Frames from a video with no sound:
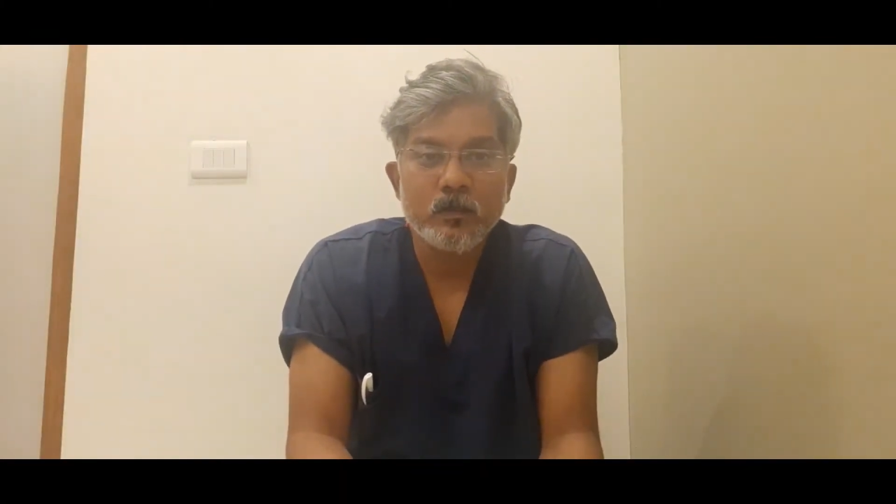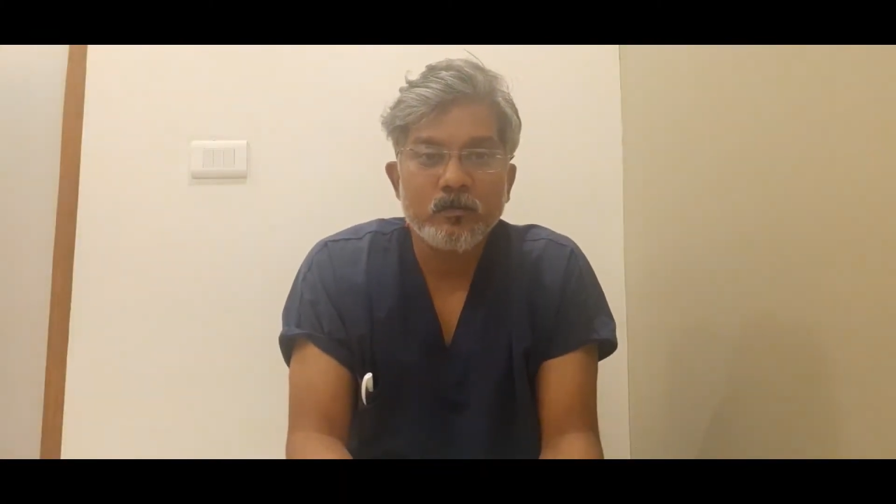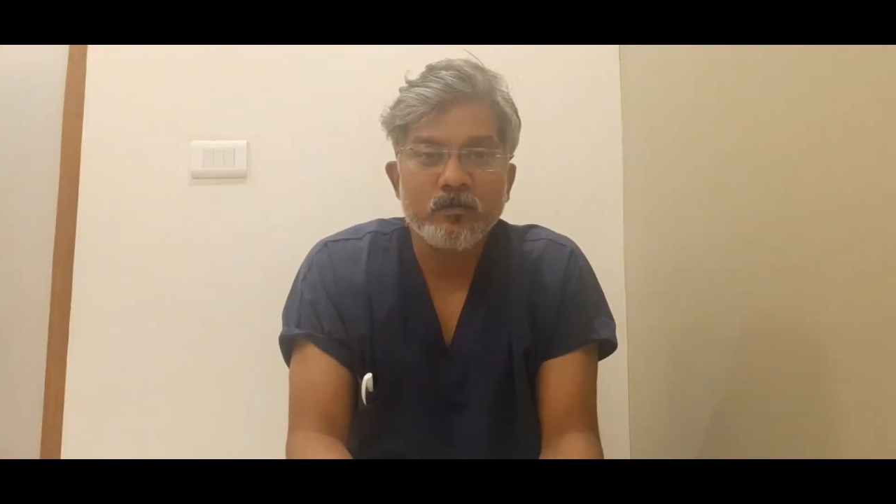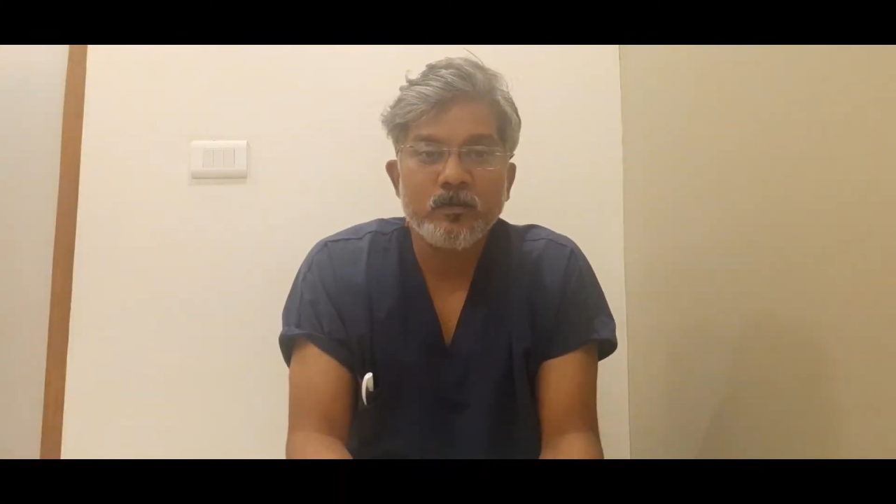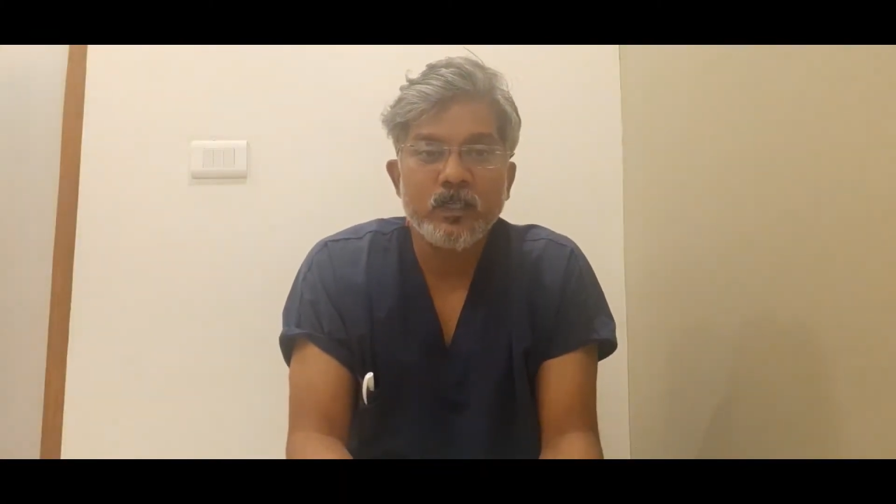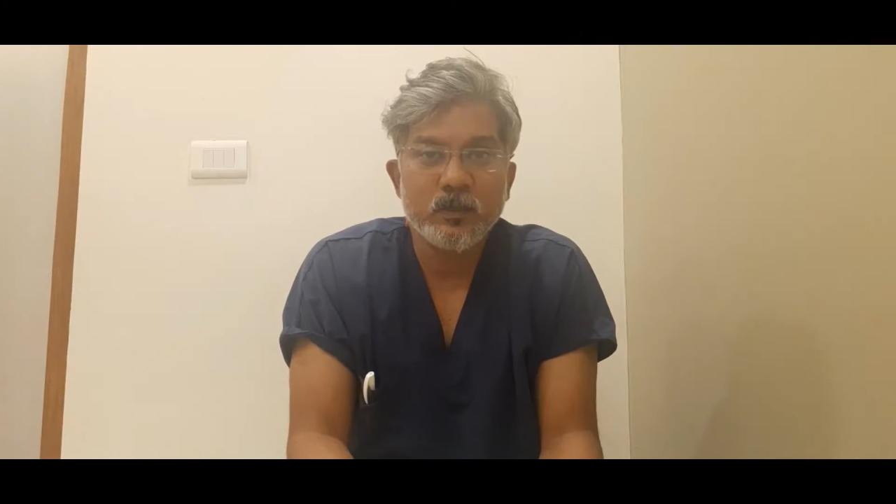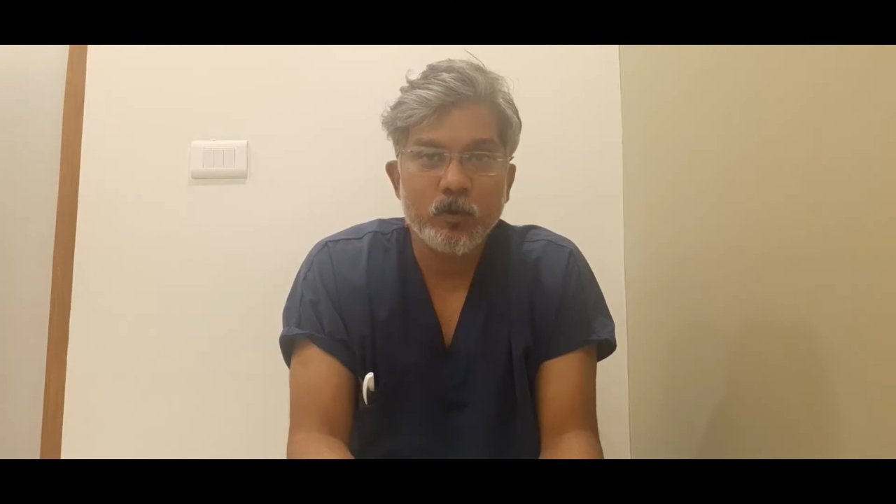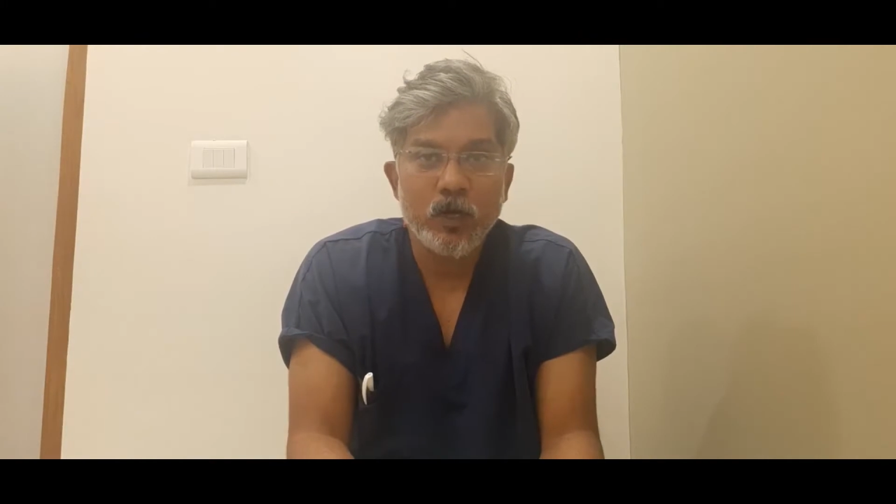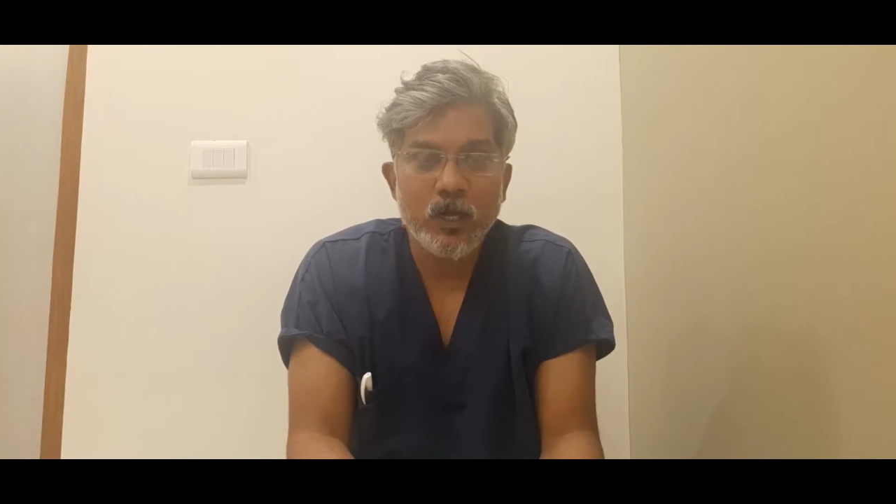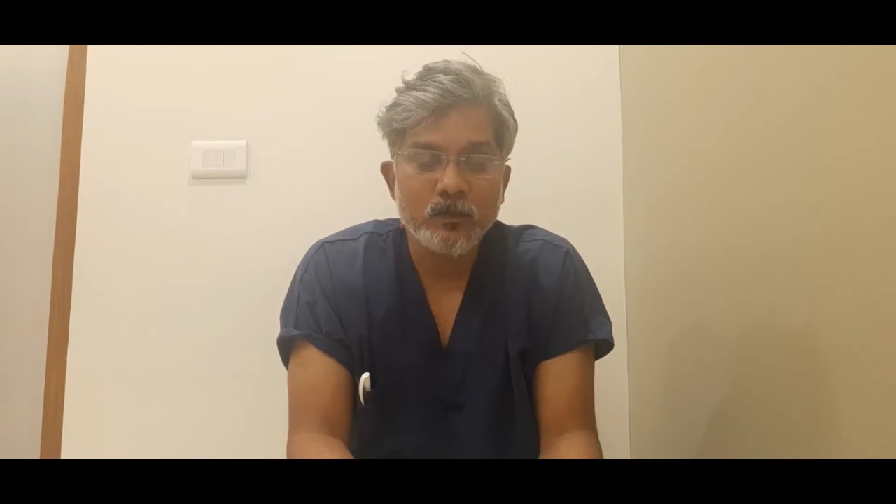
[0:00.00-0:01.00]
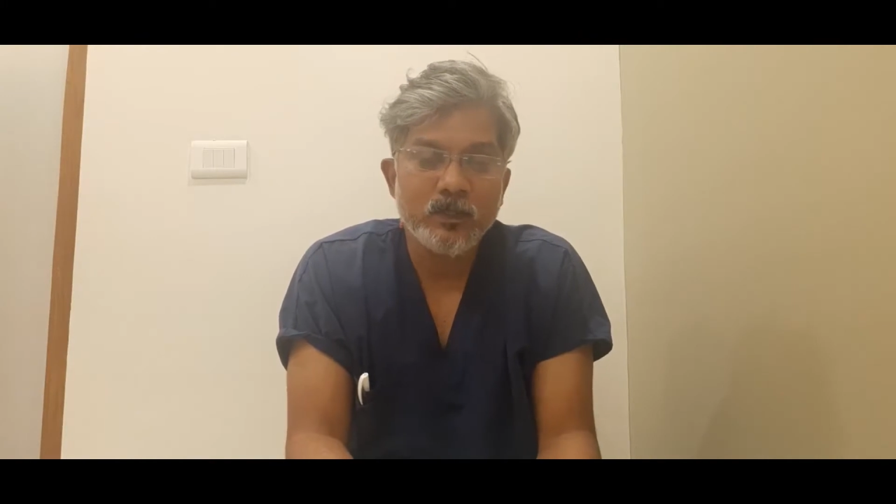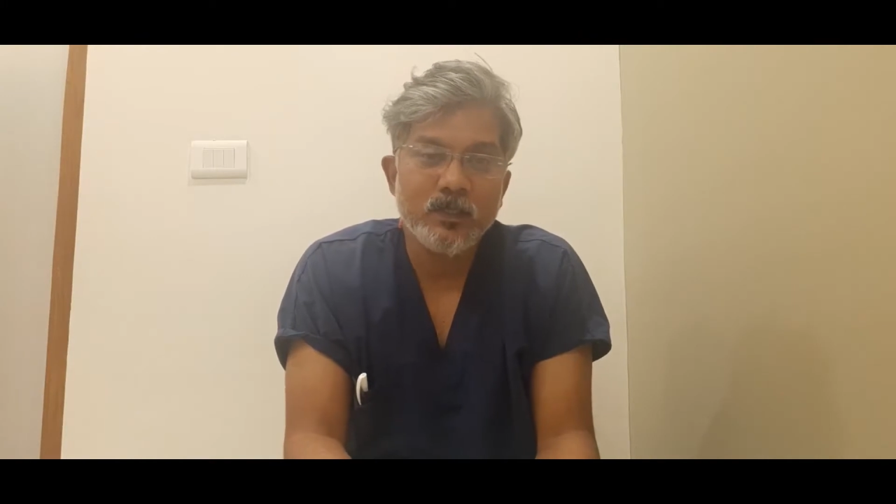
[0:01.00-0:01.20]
of disc prolapse.